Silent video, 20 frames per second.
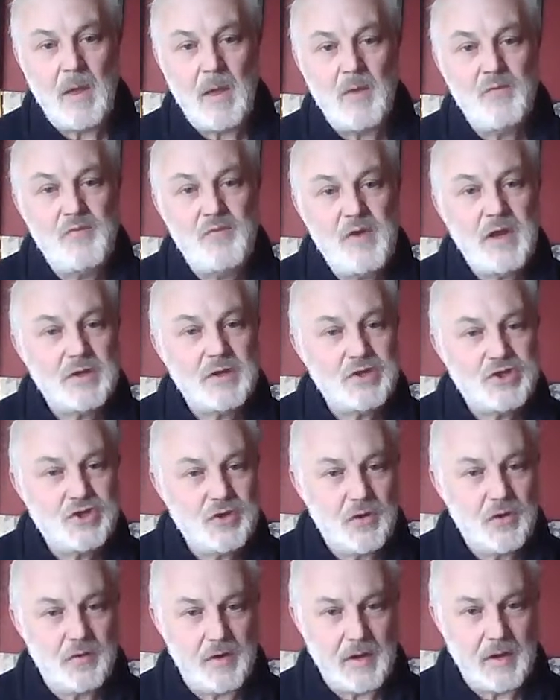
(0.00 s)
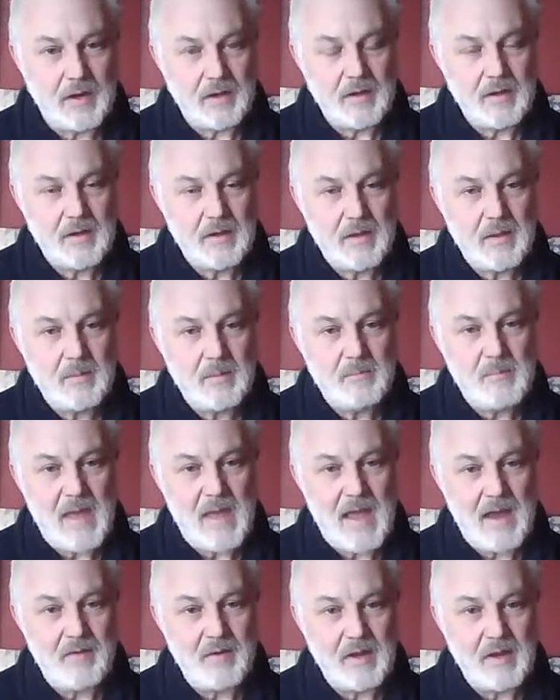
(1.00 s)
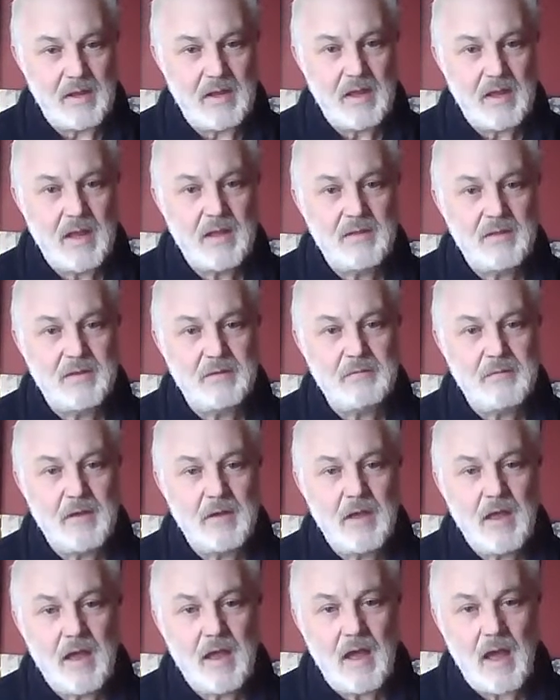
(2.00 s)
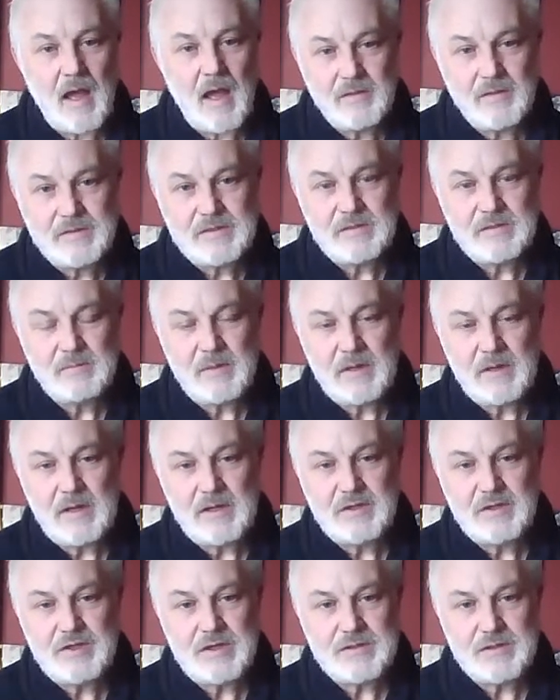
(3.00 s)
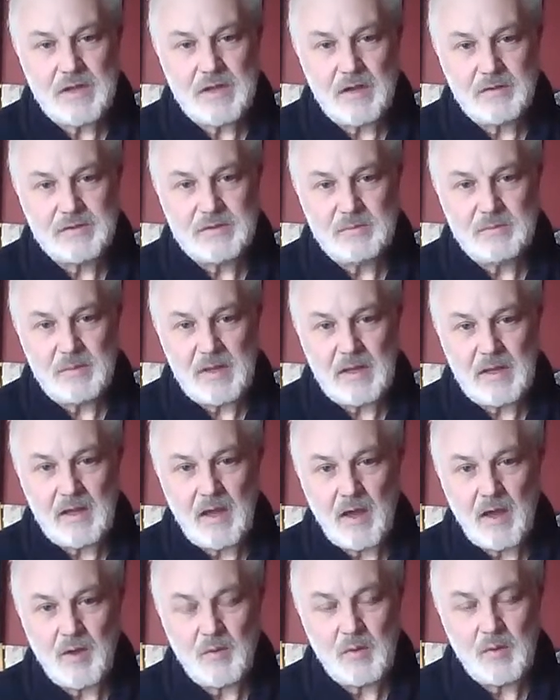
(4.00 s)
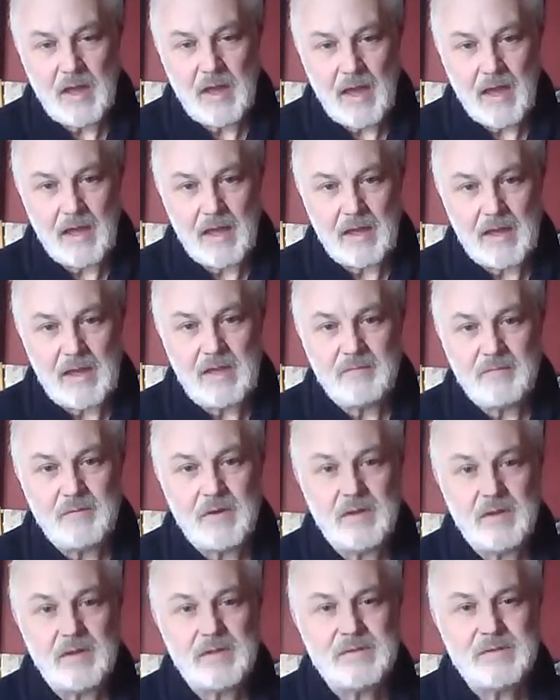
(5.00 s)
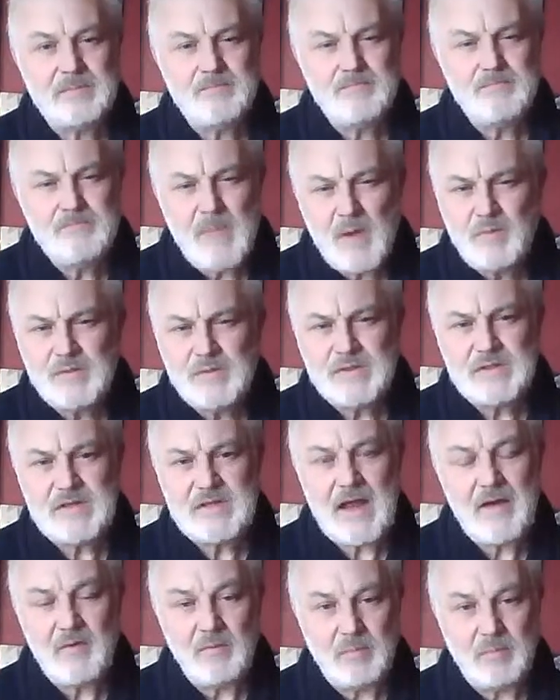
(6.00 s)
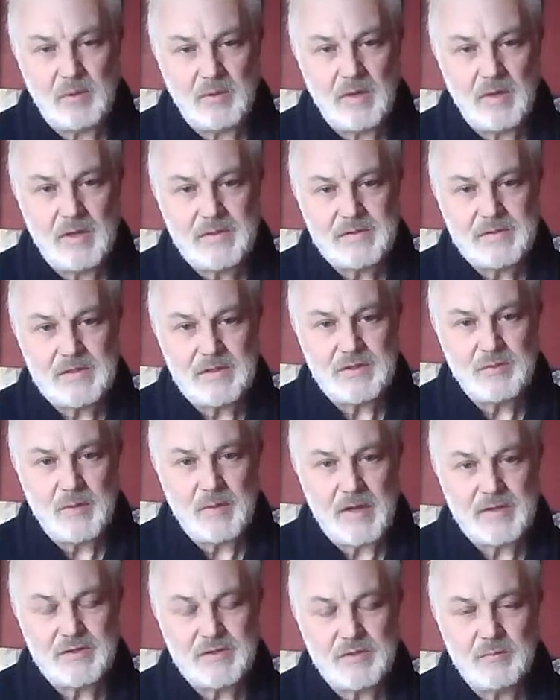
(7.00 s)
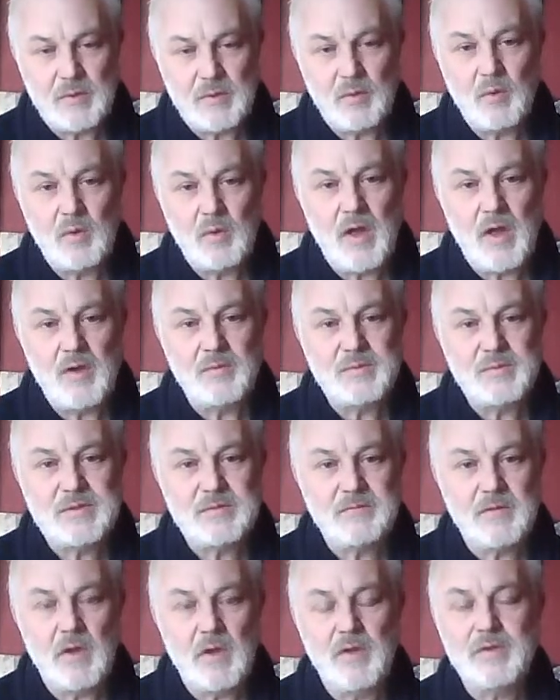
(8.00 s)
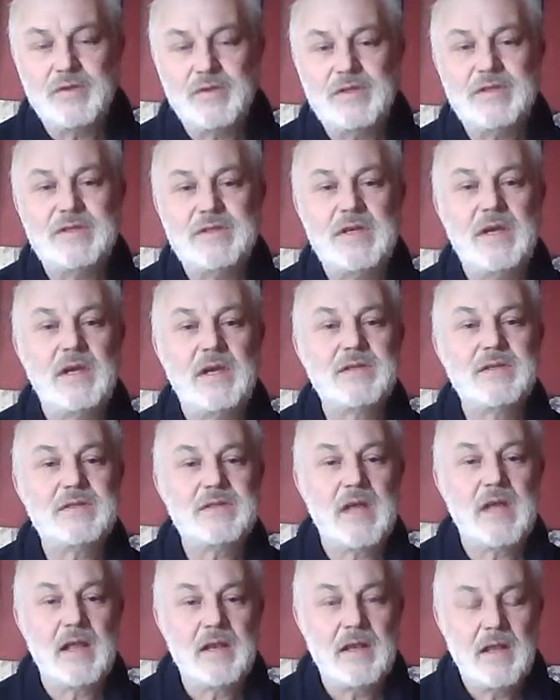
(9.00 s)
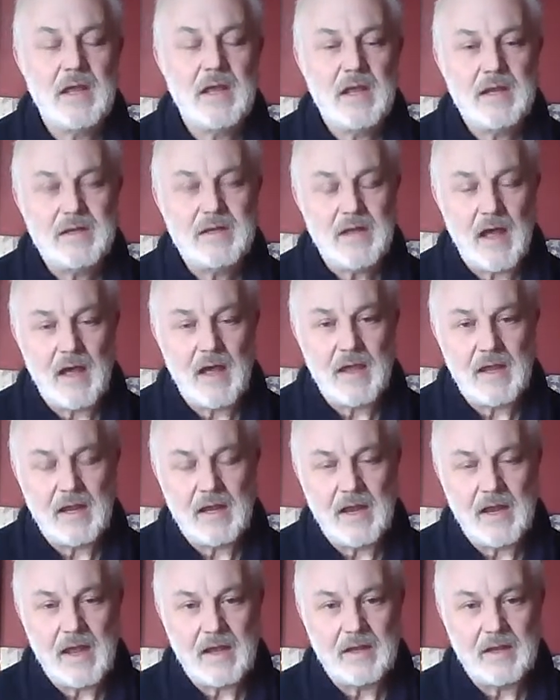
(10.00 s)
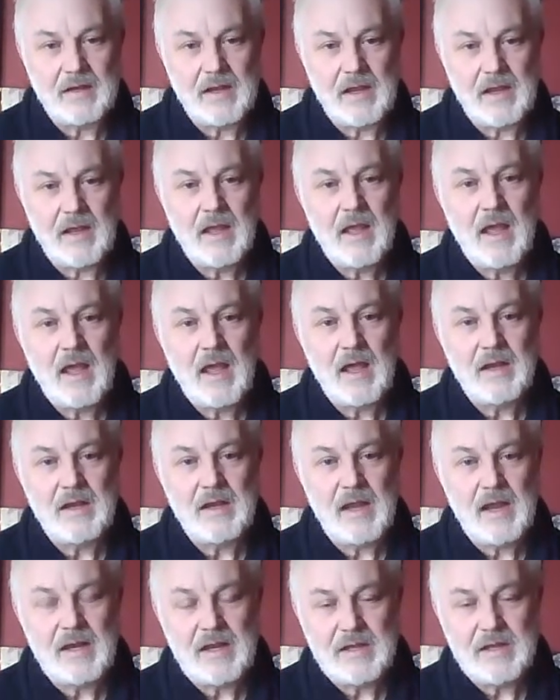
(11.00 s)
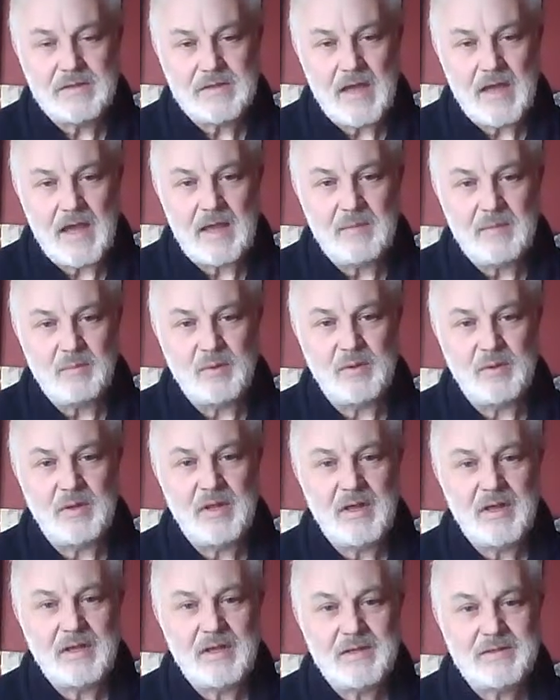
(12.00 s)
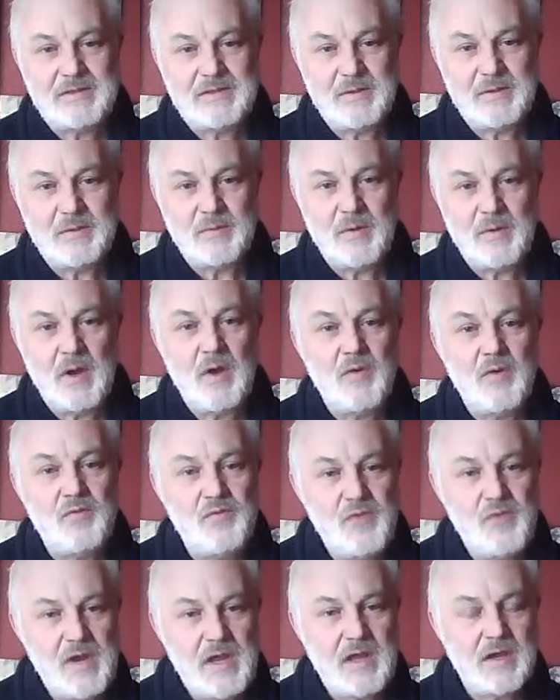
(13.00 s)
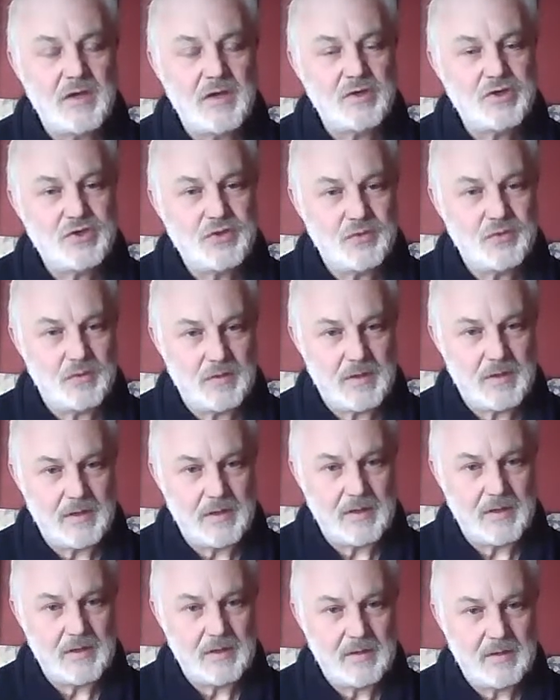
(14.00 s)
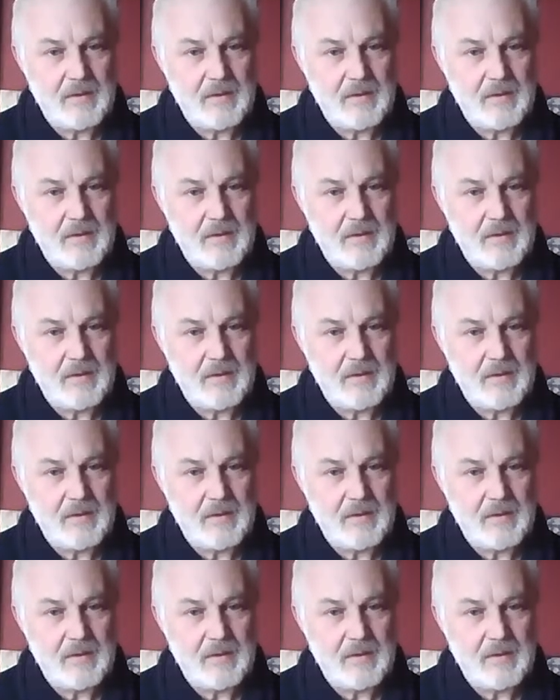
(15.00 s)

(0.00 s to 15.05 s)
reassuring Mary that ultimately she's going to be okay, even in this most terrible situation where all hopes have gone. She's seeing her son die in agony, and yet he's able to reassure her,